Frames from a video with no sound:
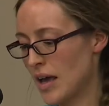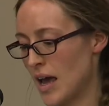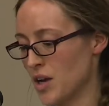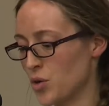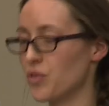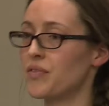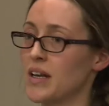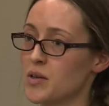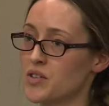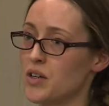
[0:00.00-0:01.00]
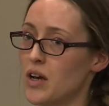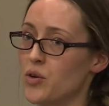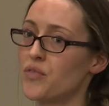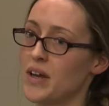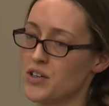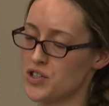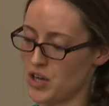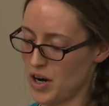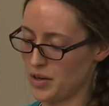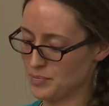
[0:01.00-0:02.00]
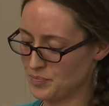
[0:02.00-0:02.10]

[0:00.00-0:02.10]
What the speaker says: and who offenders are.